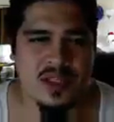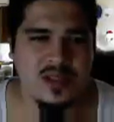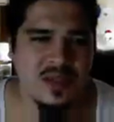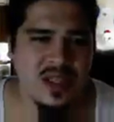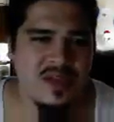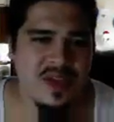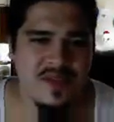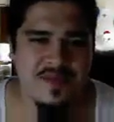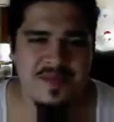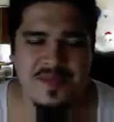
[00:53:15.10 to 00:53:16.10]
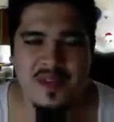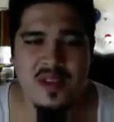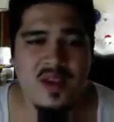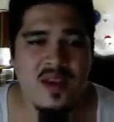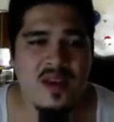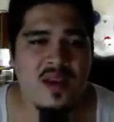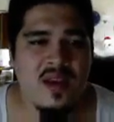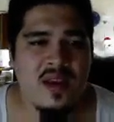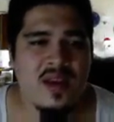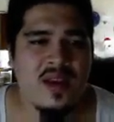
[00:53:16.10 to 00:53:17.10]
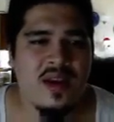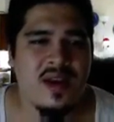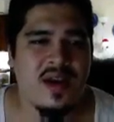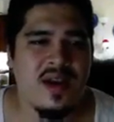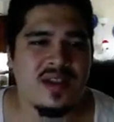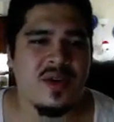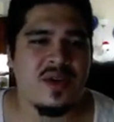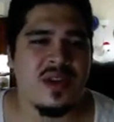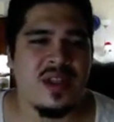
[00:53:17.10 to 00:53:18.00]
TV, and so can the guy